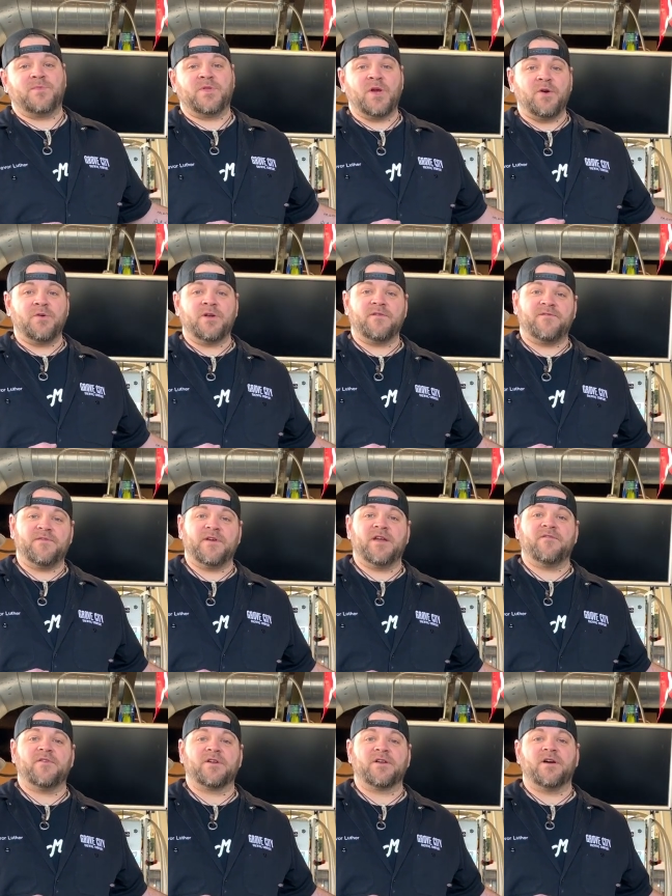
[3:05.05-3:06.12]
donut
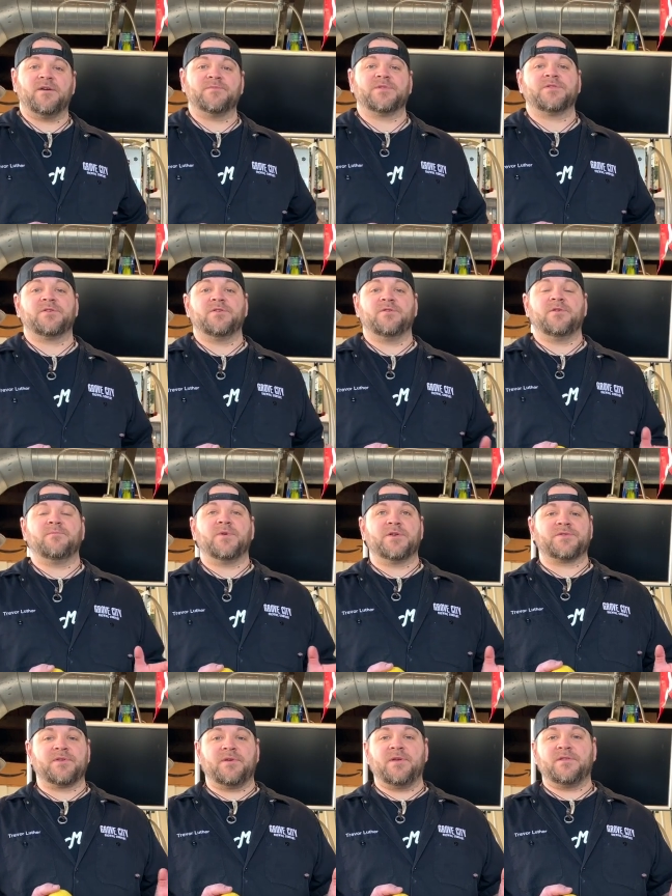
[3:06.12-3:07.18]
flavor comes through, and
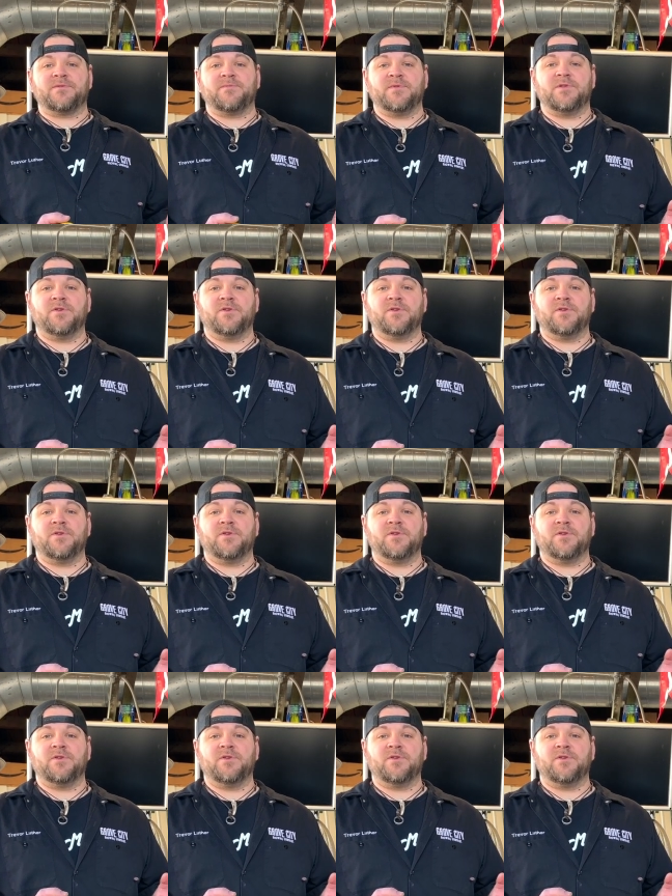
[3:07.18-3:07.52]
mostly it's